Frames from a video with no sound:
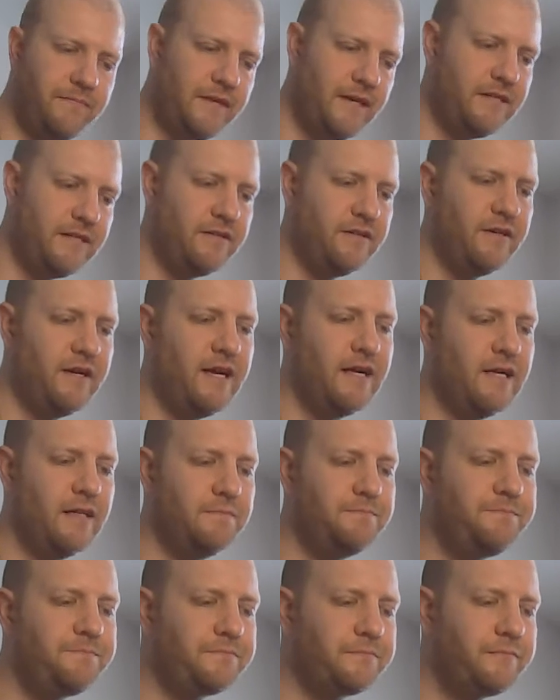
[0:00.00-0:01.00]
and your
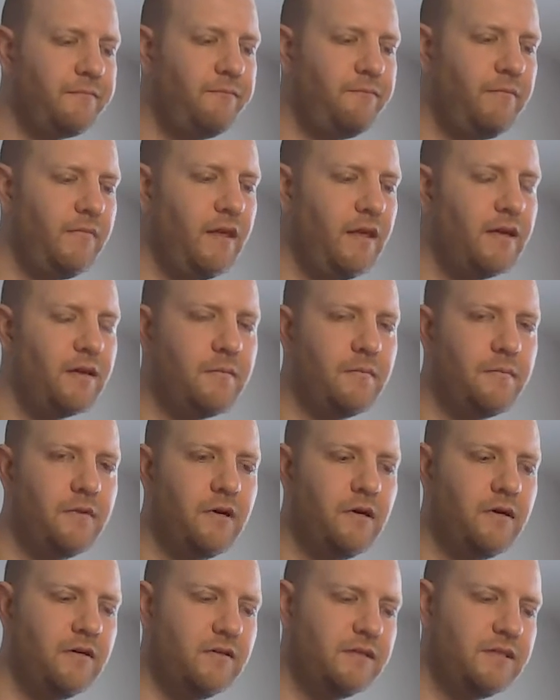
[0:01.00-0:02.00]
hand
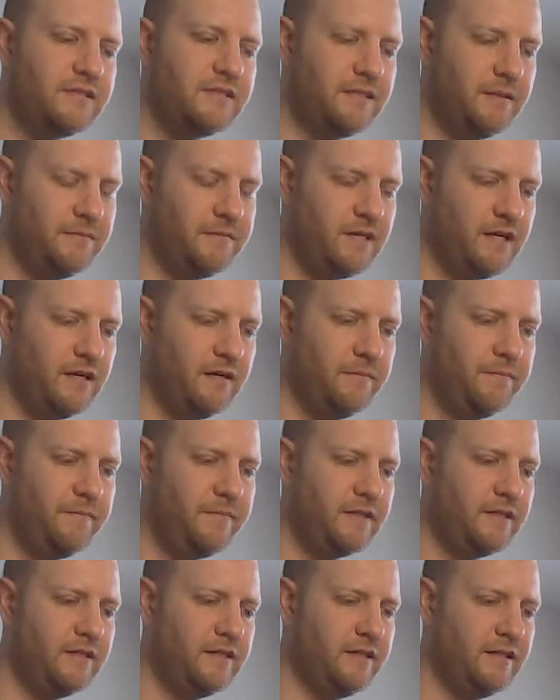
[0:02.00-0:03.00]
all at the same time
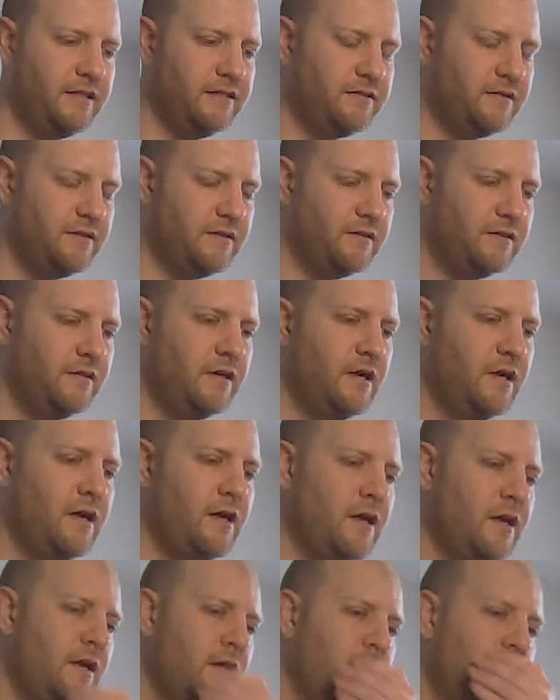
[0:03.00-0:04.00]
in a nice little
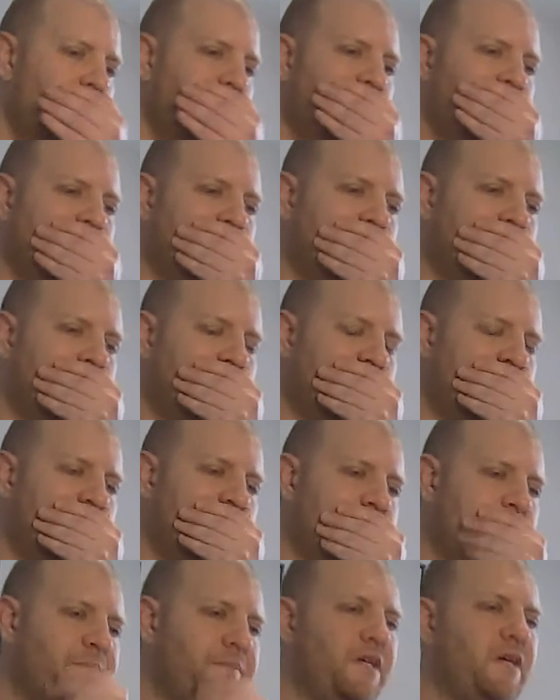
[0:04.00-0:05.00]

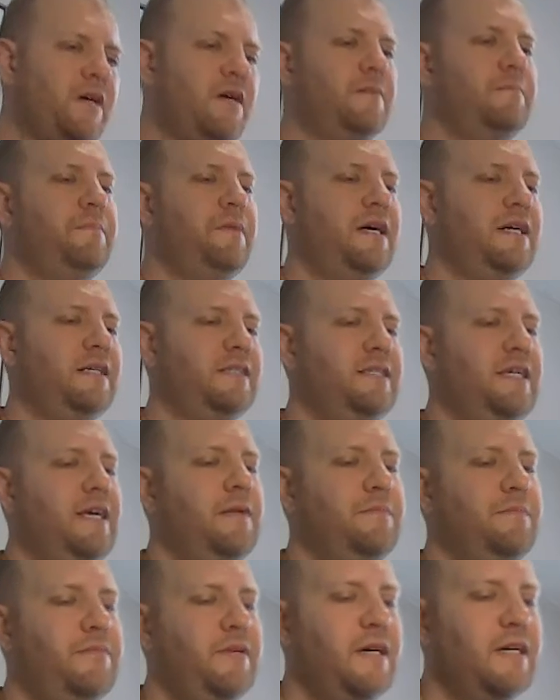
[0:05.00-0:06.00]
compact
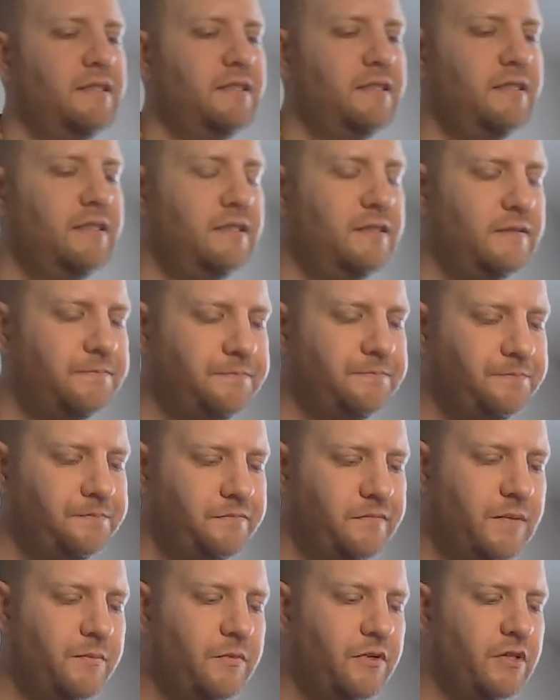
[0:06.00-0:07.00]
hand practice.
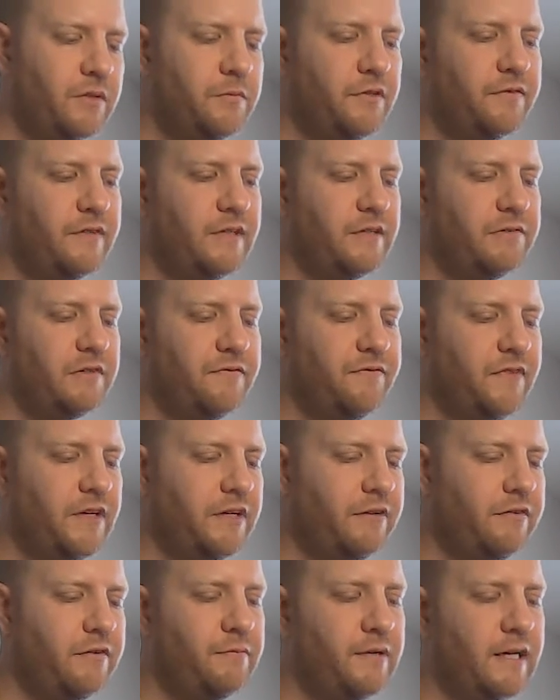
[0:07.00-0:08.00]
Then we're going to move into a
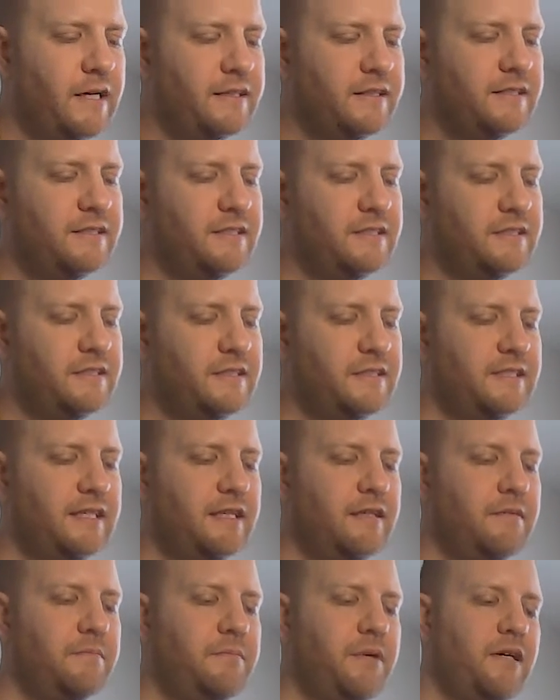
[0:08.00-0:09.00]
fingering practice as the
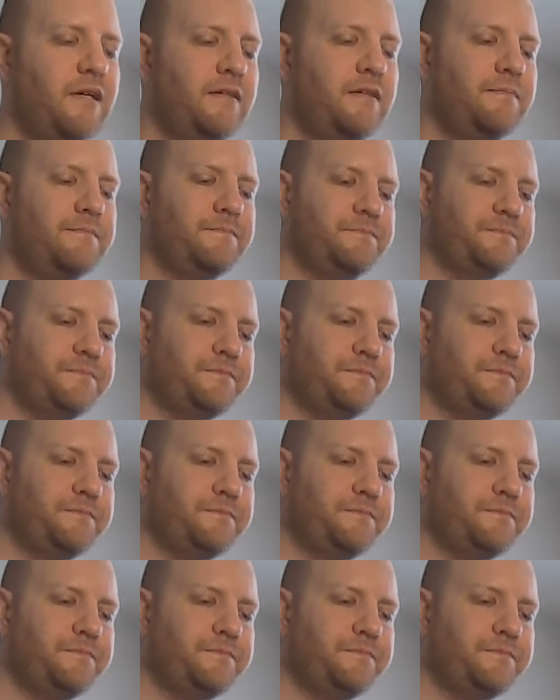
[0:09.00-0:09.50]
second part.